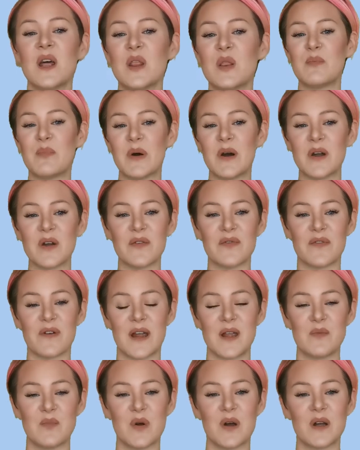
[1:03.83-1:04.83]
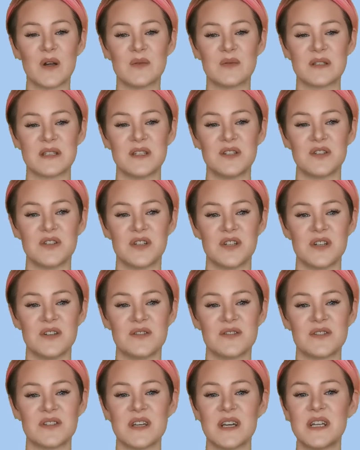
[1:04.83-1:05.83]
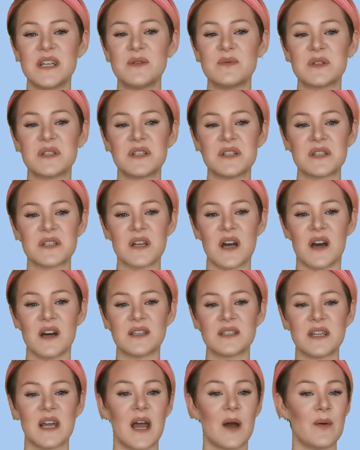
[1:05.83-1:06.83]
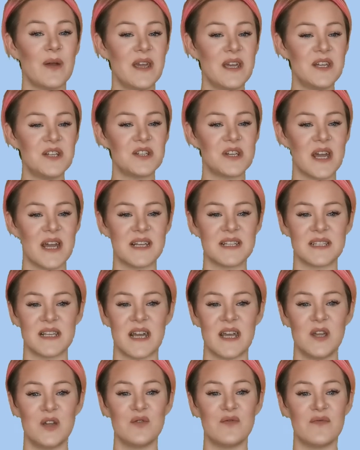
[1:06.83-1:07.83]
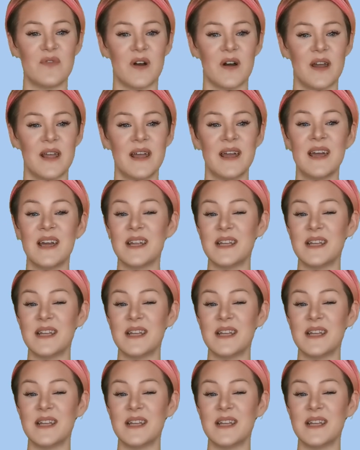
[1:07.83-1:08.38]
the Burger Framework was introduced and it was discussed how each essay you write